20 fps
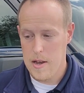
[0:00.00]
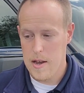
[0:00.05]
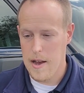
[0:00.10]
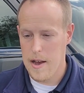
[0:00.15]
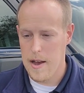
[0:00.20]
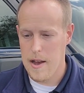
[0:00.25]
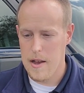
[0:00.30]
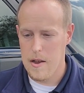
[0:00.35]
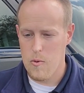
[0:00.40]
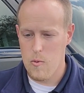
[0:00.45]

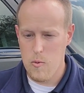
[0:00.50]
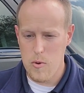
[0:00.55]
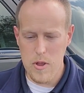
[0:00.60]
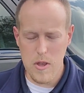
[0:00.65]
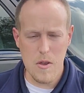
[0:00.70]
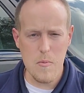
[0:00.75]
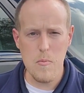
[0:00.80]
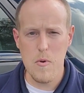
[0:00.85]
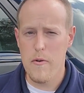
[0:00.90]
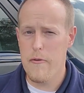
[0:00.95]

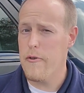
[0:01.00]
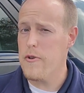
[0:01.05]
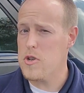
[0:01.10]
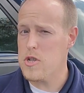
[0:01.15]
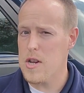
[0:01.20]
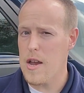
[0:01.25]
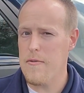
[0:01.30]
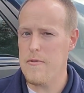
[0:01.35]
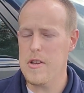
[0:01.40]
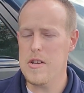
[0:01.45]
move for
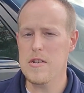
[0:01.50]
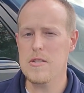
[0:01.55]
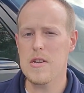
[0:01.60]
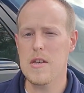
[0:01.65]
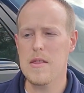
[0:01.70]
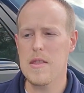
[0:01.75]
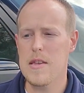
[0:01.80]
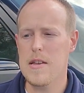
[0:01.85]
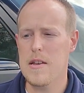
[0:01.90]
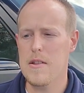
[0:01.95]
Chevy, because
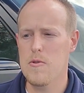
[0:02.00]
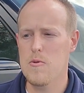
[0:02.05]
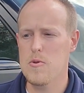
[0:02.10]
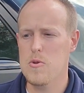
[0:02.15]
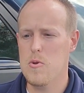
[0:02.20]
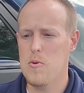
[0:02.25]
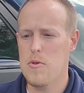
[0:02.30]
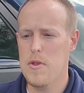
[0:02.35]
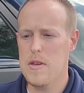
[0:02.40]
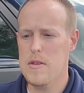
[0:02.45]
I think
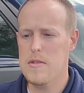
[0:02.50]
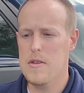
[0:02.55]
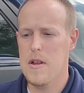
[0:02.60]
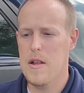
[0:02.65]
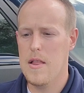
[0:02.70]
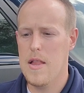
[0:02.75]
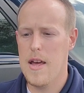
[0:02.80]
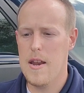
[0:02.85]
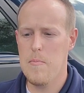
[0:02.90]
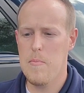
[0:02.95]
those are things that
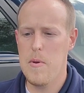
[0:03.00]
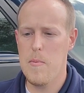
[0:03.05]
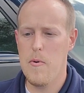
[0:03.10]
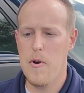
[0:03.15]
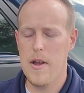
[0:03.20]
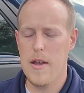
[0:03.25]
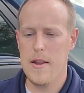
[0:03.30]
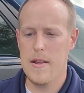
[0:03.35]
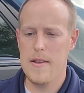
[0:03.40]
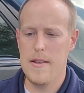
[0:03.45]
a lot of people,
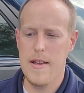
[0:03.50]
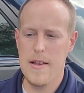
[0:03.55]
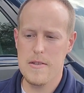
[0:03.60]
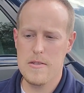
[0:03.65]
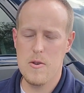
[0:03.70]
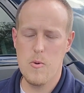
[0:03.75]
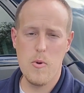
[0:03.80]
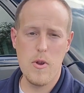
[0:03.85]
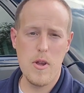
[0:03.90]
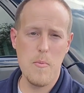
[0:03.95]
I
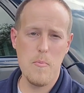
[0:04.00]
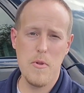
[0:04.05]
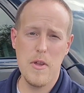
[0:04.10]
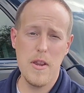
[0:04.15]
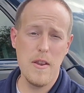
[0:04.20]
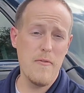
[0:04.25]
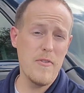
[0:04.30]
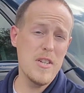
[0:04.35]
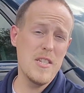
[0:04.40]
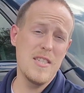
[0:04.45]
guess, that would
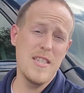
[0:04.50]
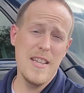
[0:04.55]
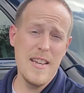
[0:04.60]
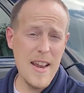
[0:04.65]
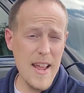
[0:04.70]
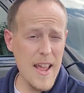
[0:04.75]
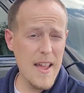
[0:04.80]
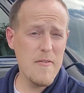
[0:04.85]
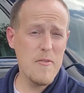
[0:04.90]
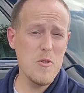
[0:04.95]
complain if it didn't
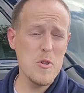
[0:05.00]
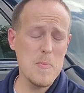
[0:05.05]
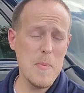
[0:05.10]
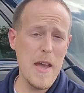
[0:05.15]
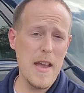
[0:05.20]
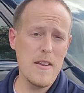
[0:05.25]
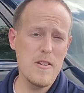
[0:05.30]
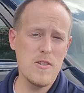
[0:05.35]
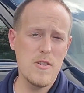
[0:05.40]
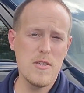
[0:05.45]
have those
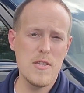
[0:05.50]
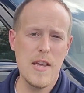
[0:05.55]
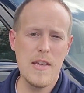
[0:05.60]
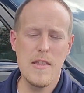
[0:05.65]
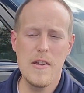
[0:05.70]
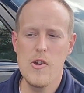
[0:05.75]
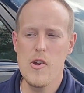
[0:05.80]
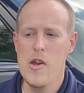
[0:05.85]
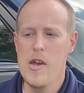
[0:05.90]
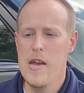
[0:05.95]
packages on
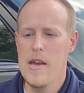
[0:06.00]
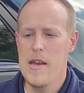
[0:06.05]
there,